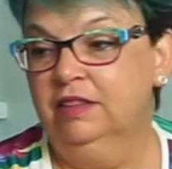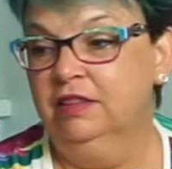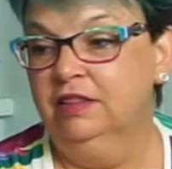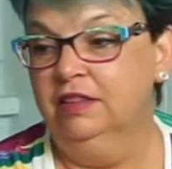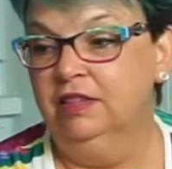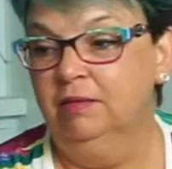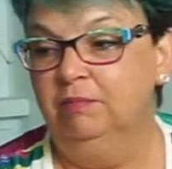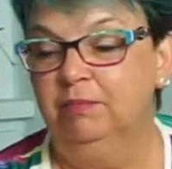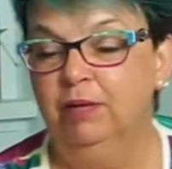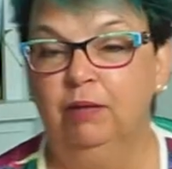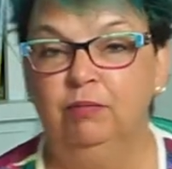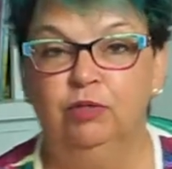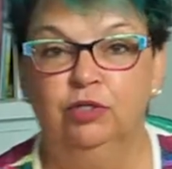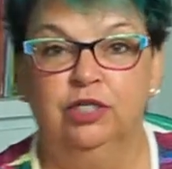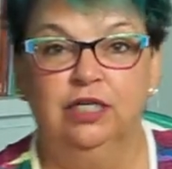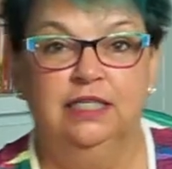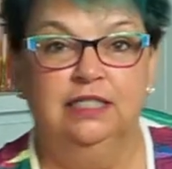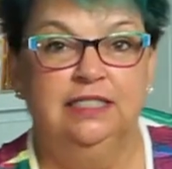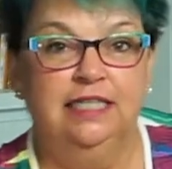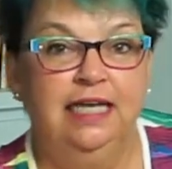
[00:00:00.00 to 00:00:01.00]
the bubble
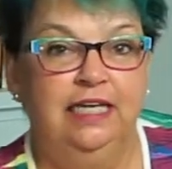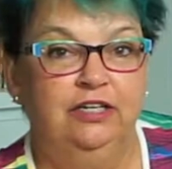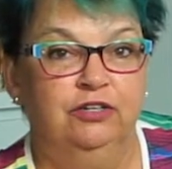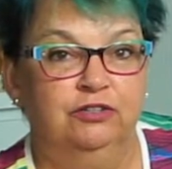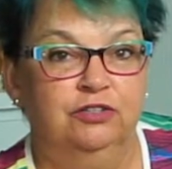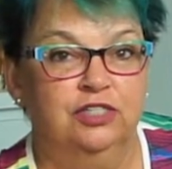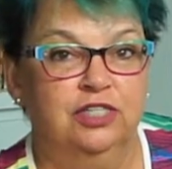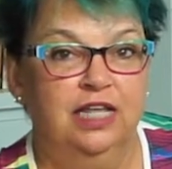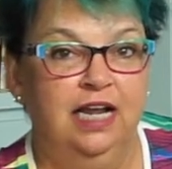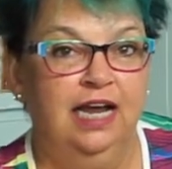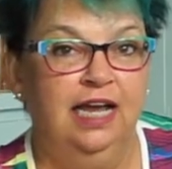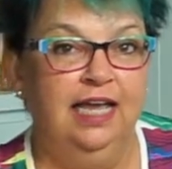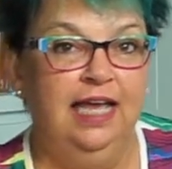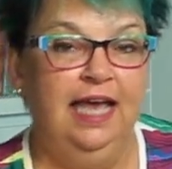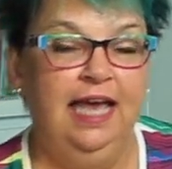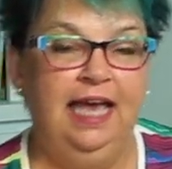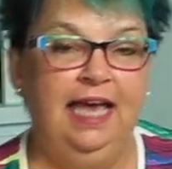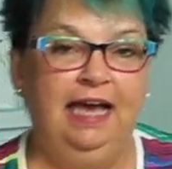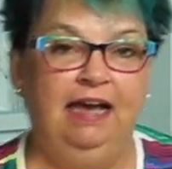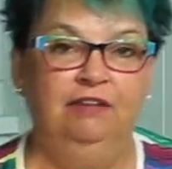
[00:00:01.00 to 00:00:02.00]
containers that I
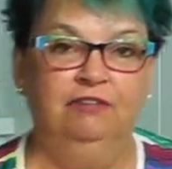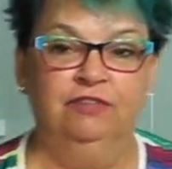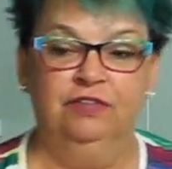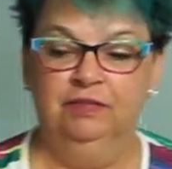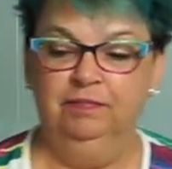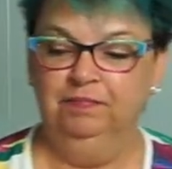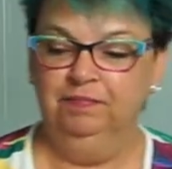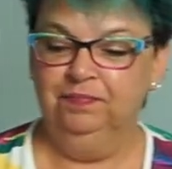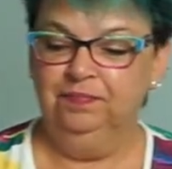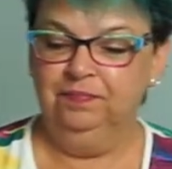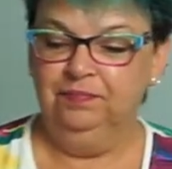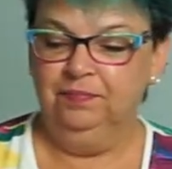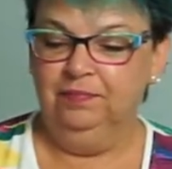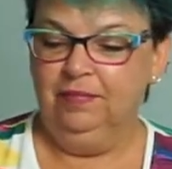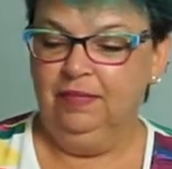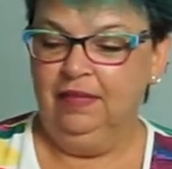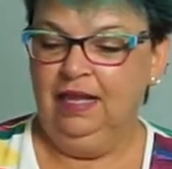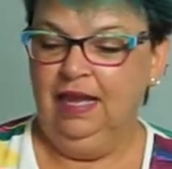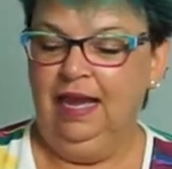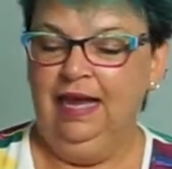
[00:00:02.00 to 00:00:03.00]
have.
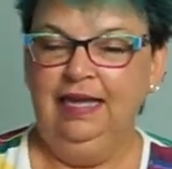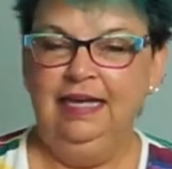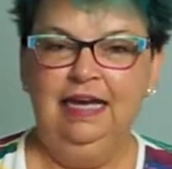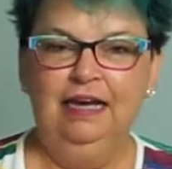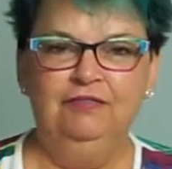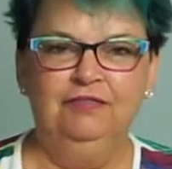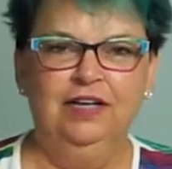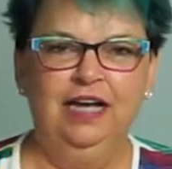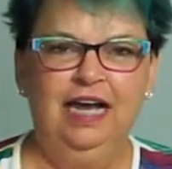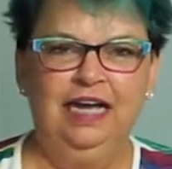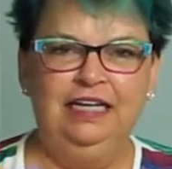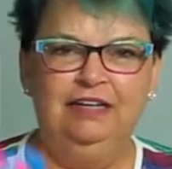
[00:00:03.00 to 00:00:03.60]
I have kind